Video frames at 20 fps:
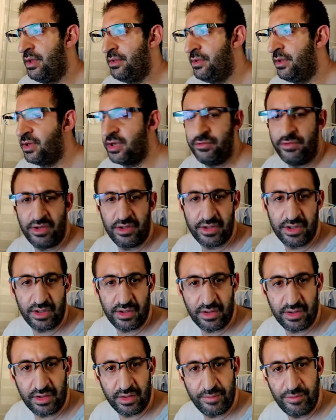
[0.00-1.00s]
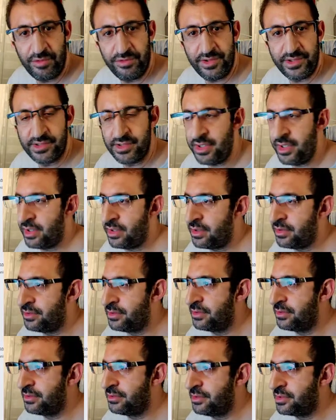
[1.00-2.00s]
I think I will put this link
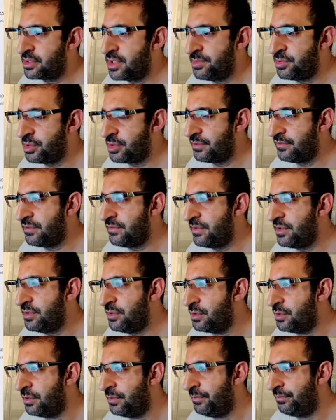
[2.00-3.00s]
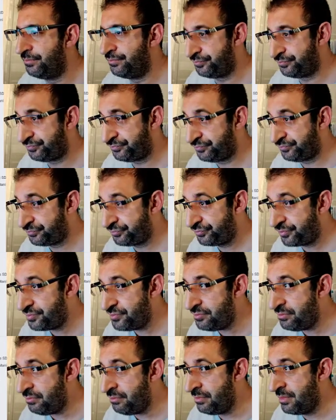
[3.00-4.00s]
in the description of the video.
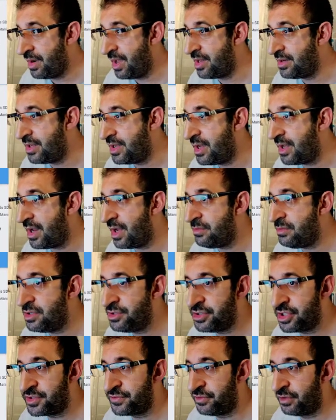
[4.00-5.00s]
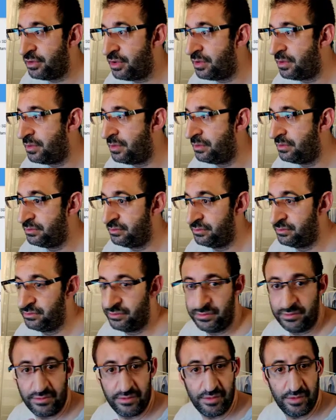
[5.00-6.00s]
And here I will just follow
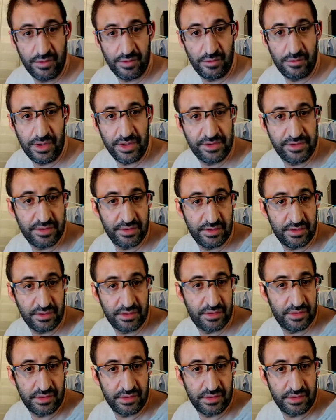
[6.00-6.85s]
what